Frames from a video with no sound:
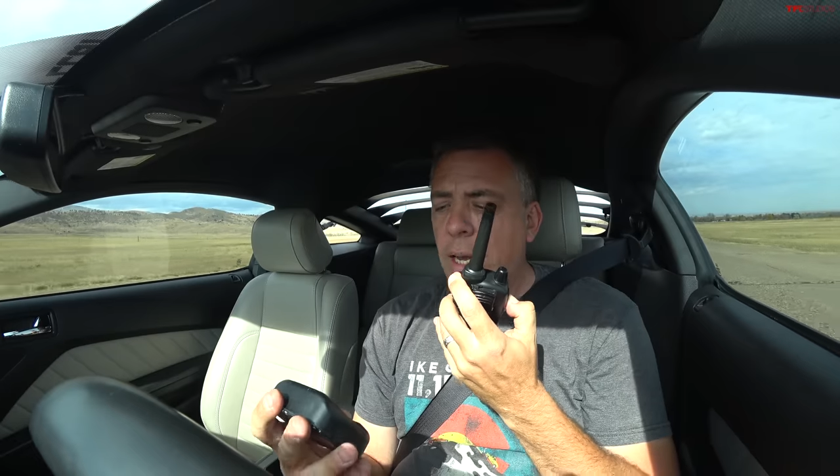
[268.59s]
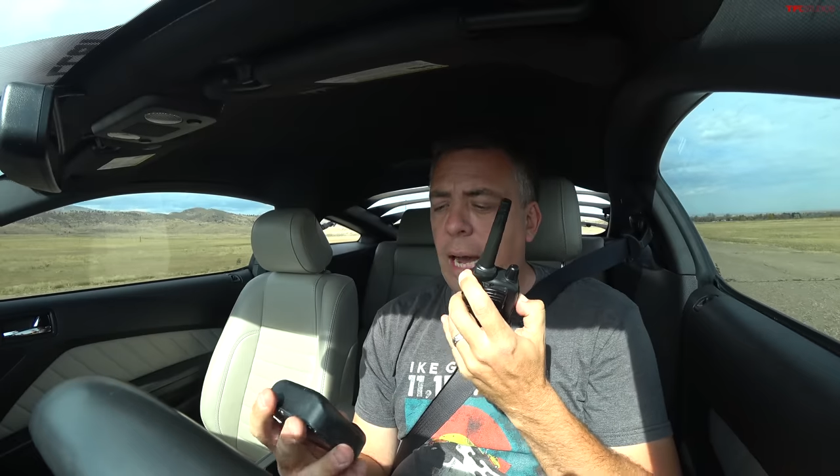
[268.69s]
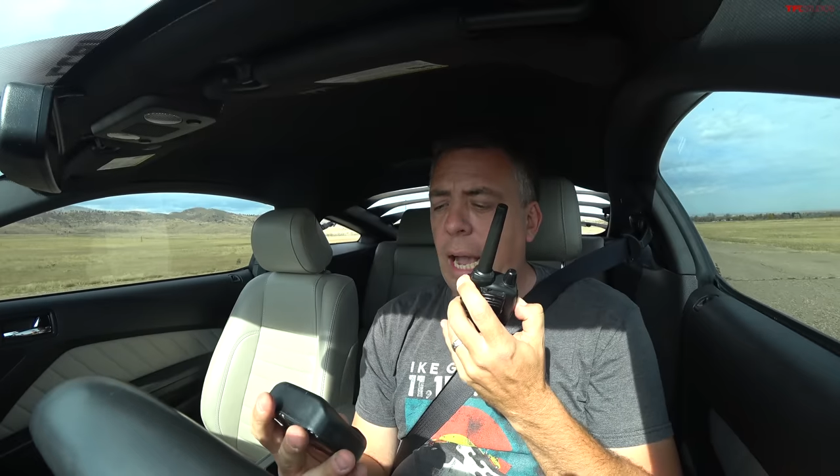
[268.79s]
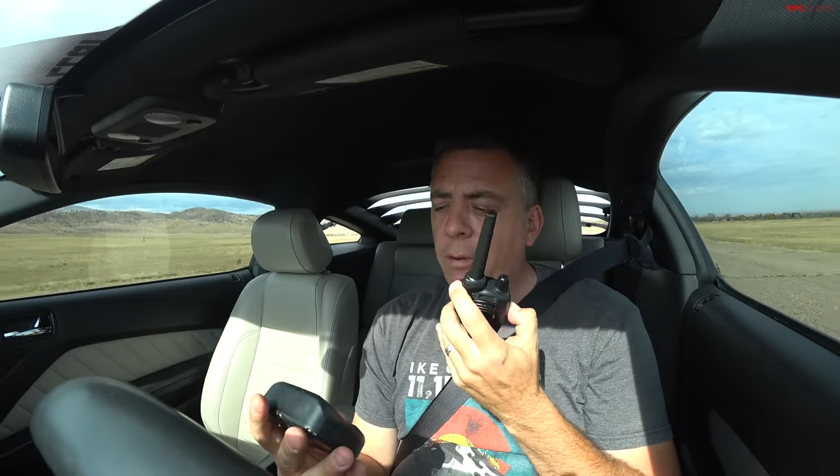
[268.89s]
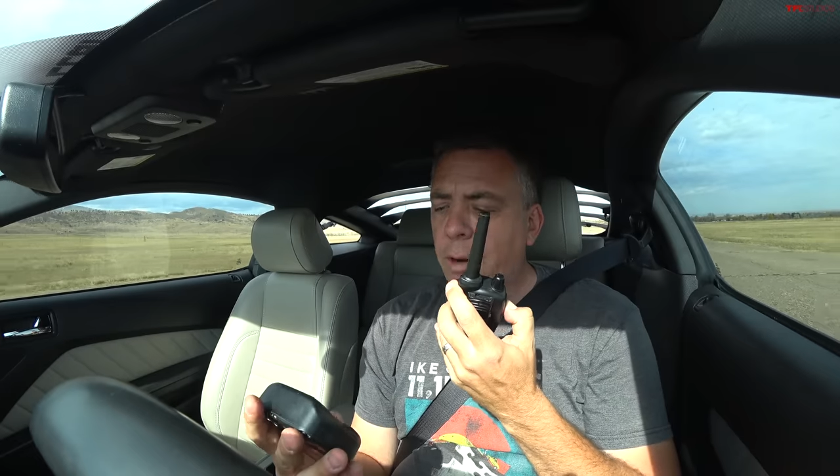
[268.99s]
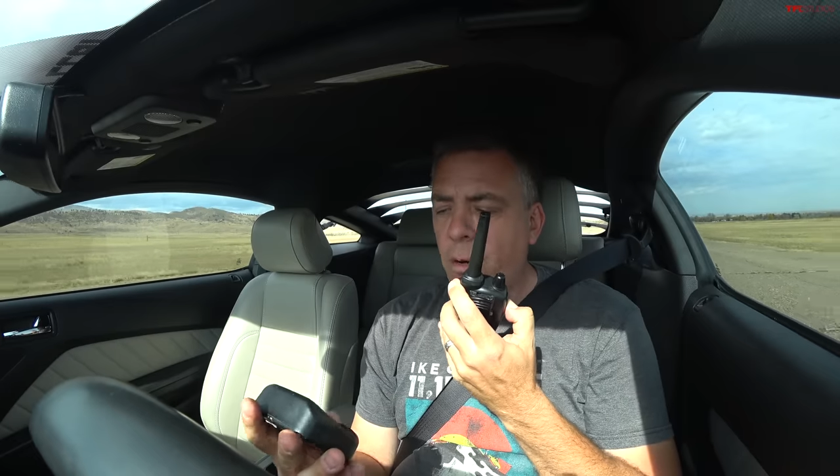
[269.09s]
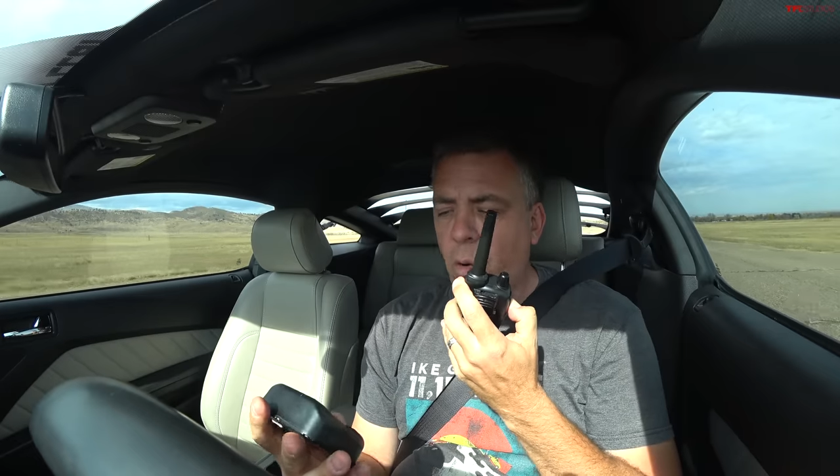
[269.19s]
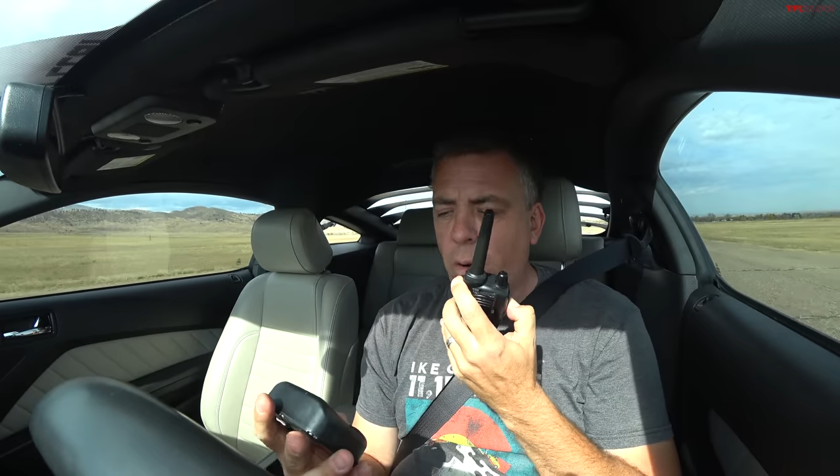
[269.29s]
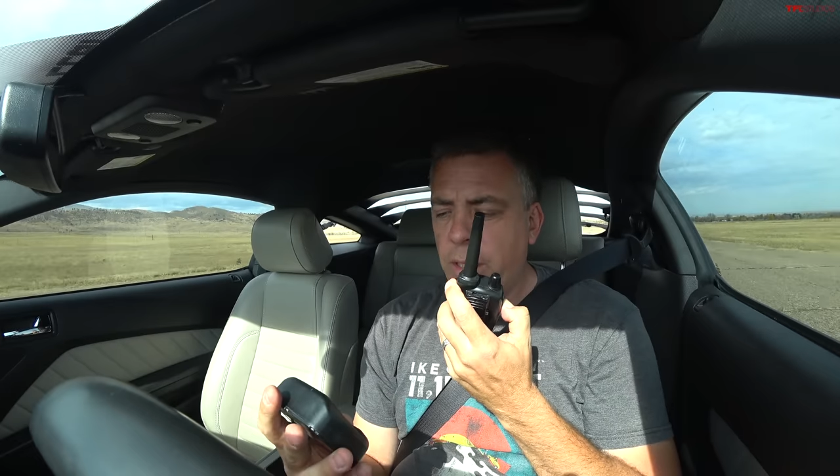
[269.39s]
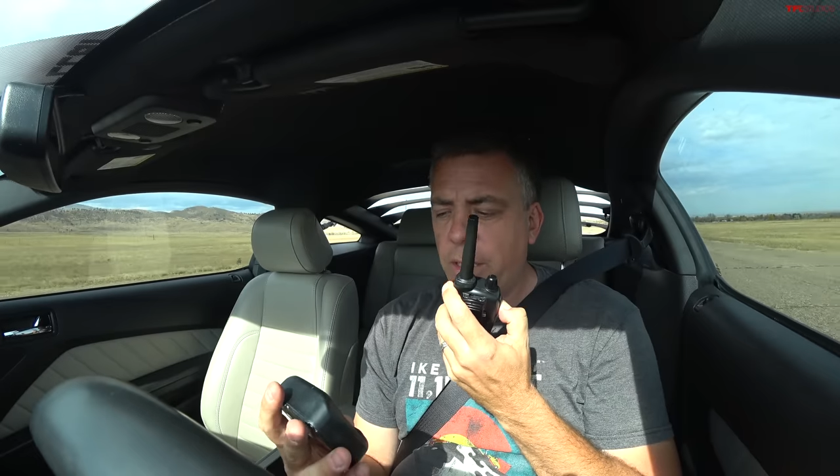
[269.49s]
I
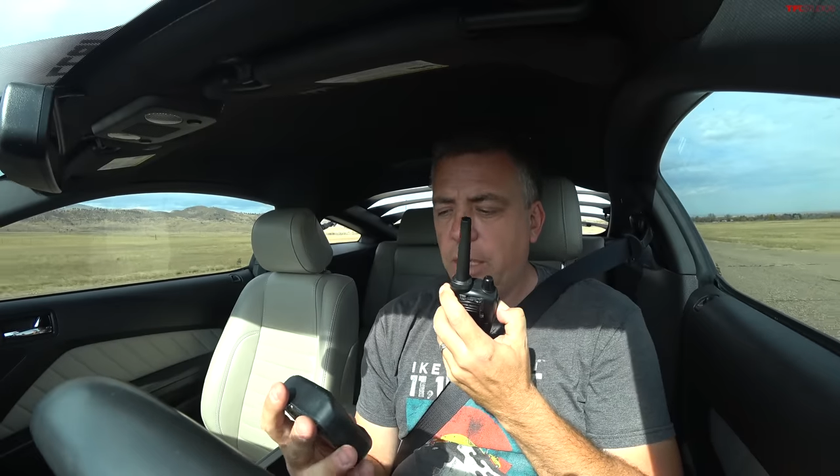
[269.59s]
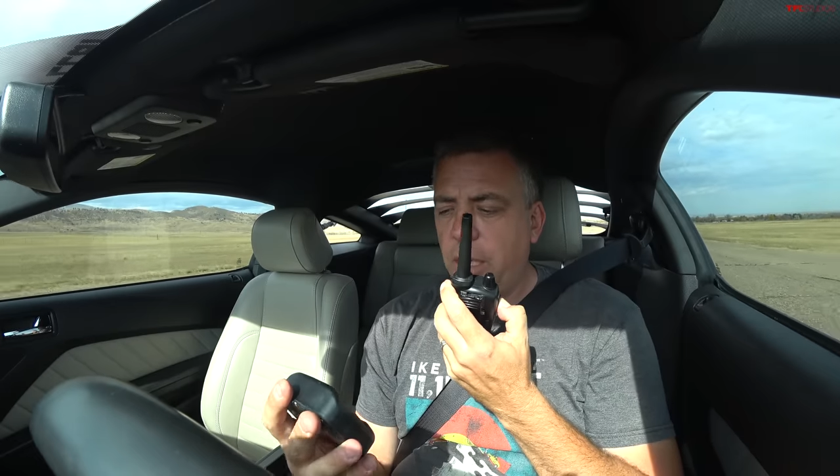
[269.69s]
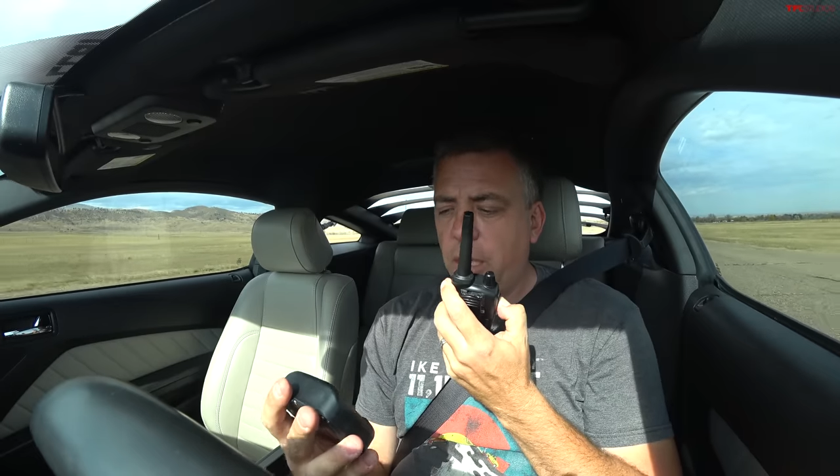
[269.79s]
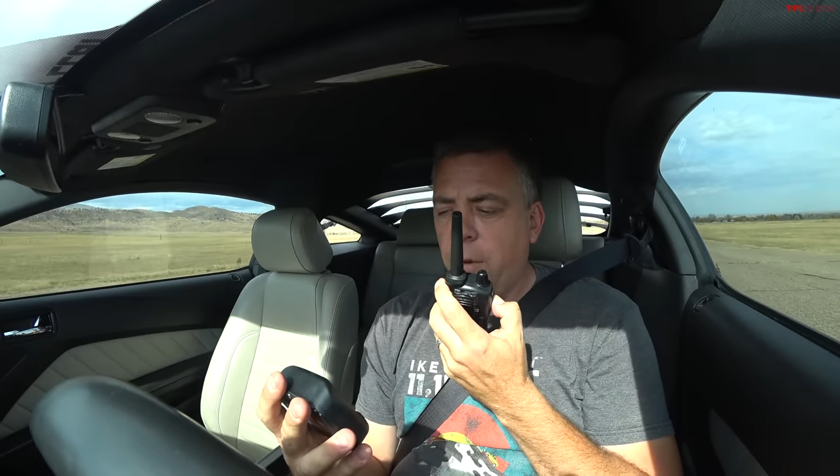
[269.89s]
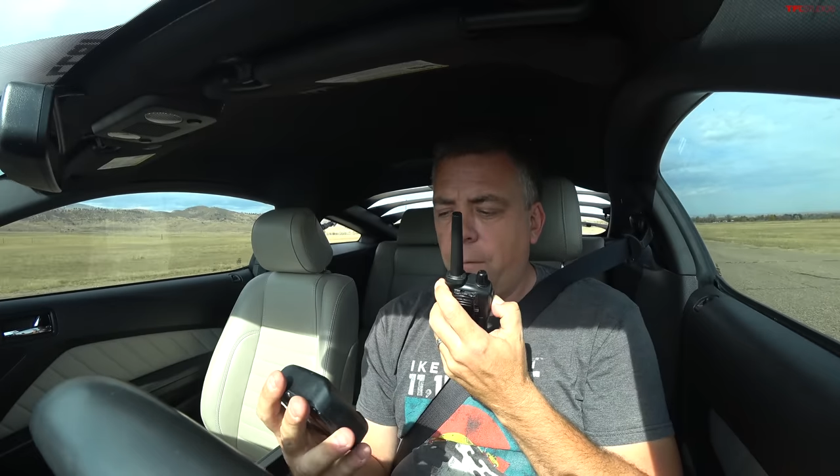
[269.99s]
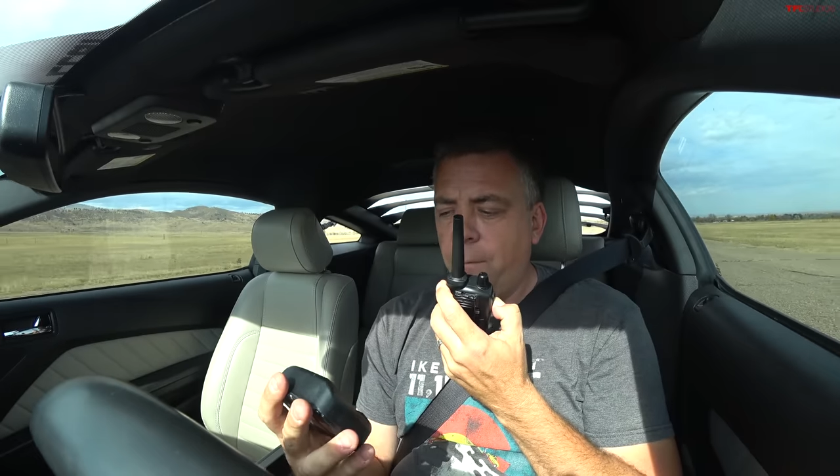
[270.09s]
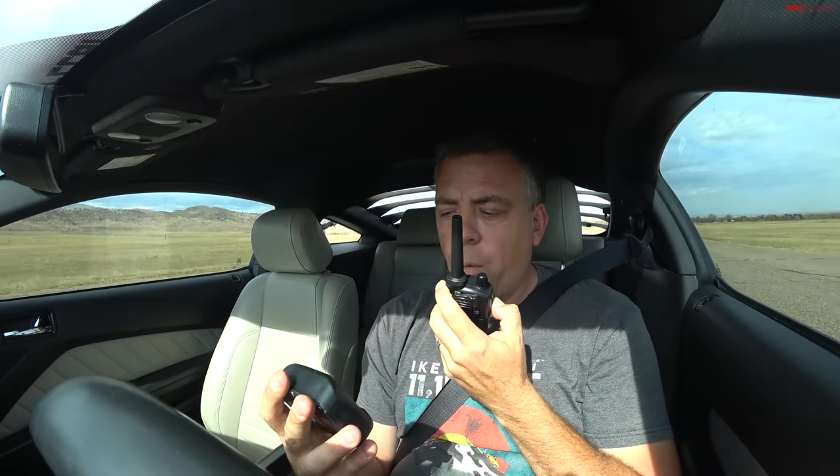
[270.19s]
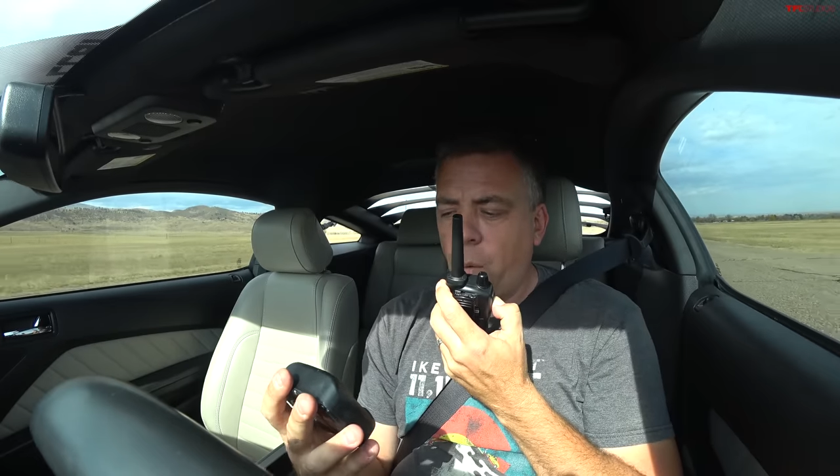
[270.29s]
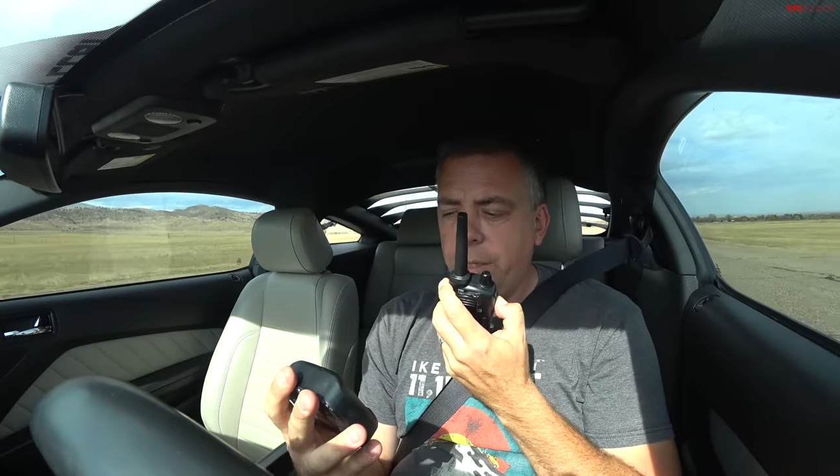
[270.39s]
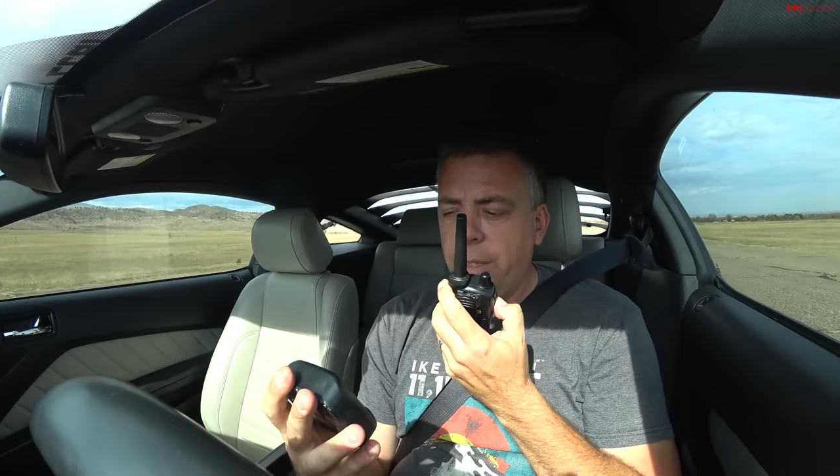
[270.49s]
recorded
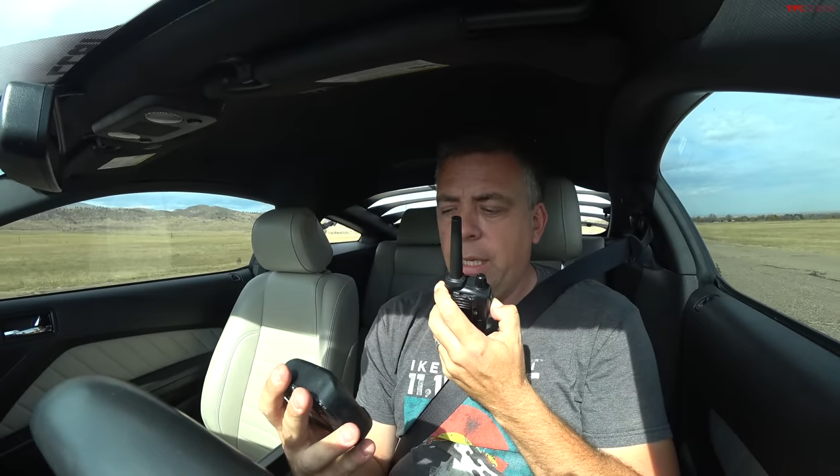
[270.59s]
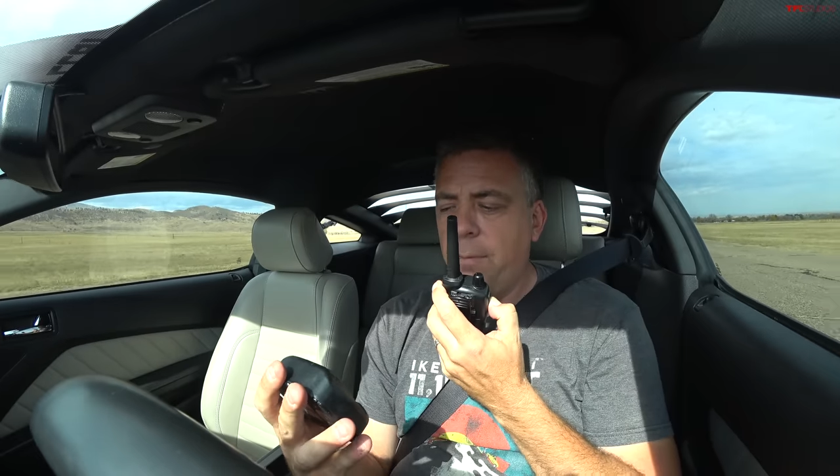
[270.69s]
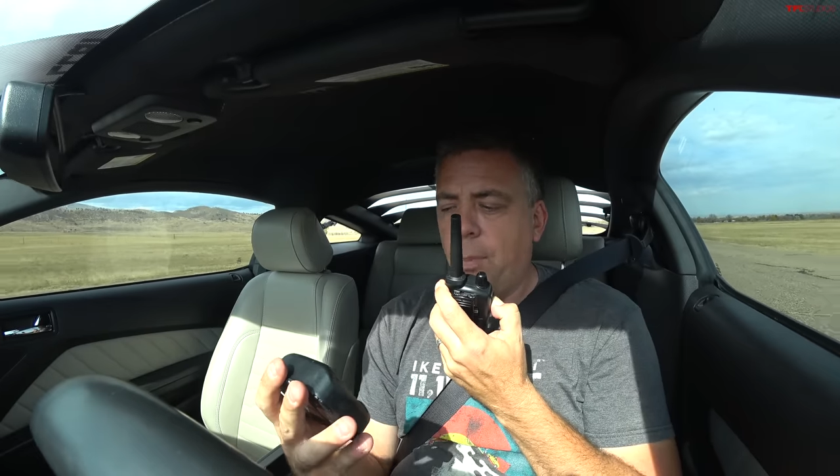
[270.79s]
fourteen